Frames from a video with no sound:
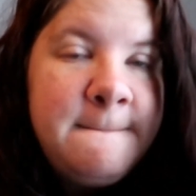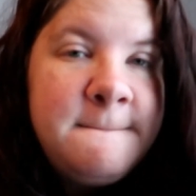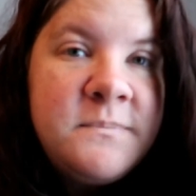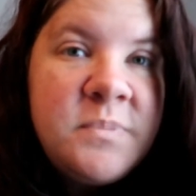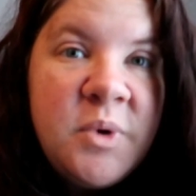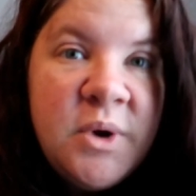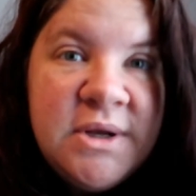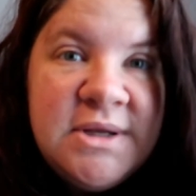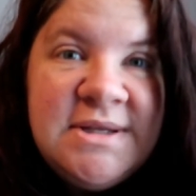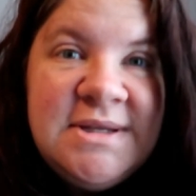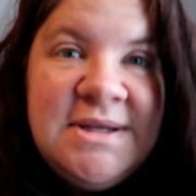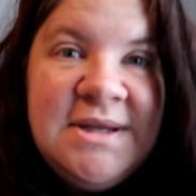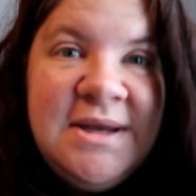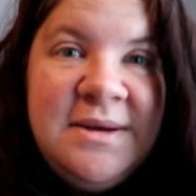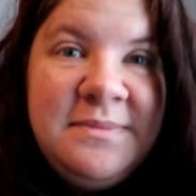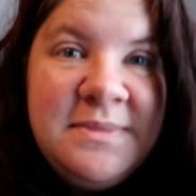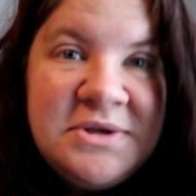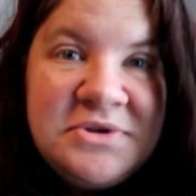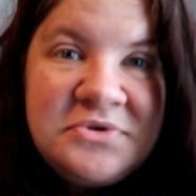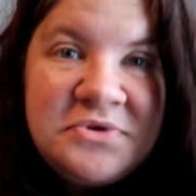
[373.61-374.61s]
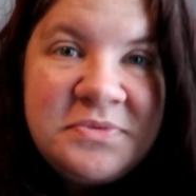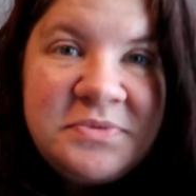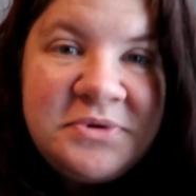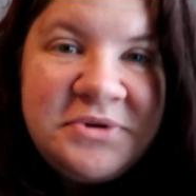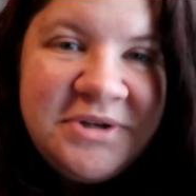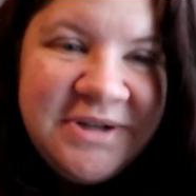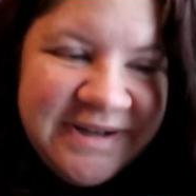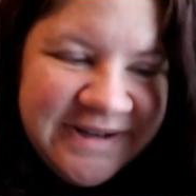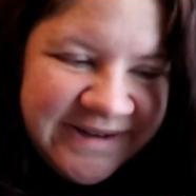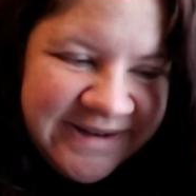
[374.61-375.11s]
pretty
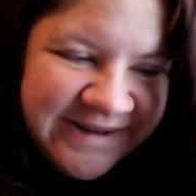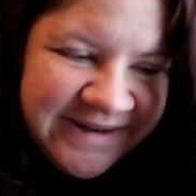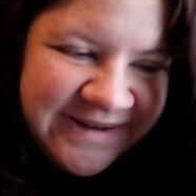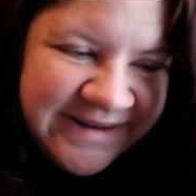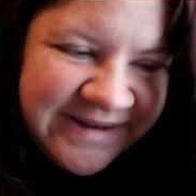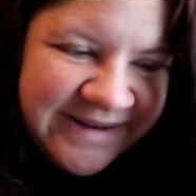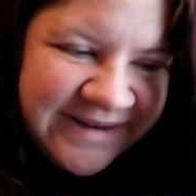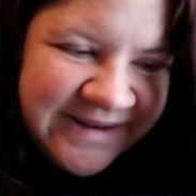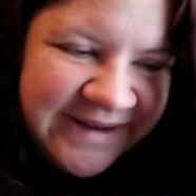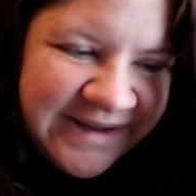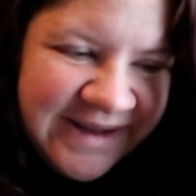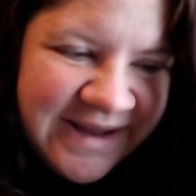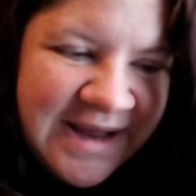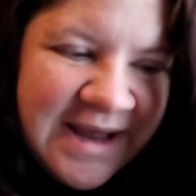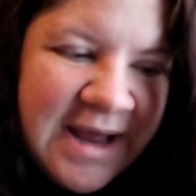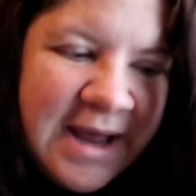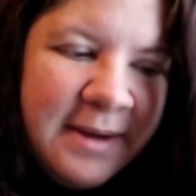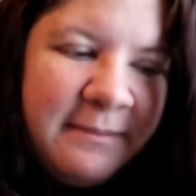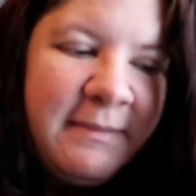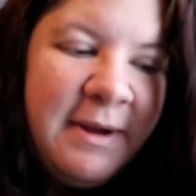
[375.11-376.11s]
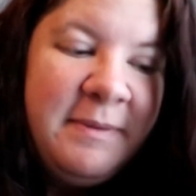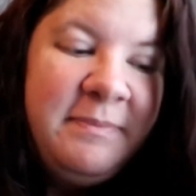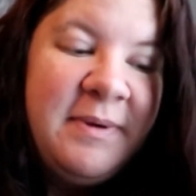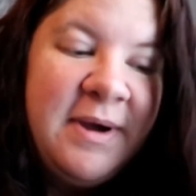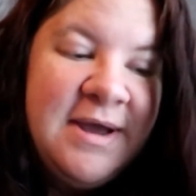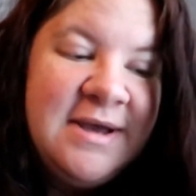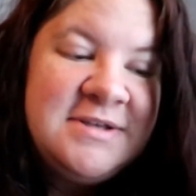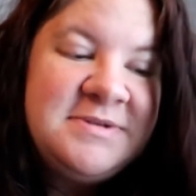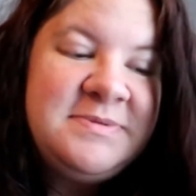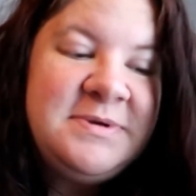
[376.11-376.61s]
miserable. My
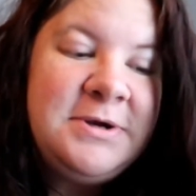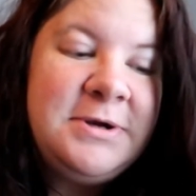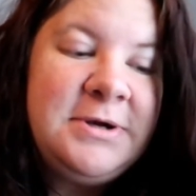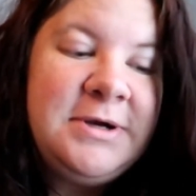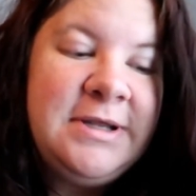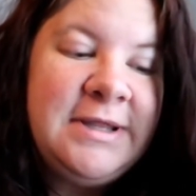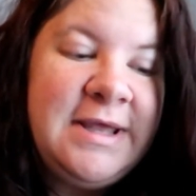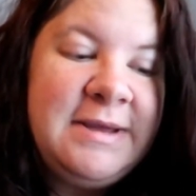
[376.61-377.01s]
butt has been hurting,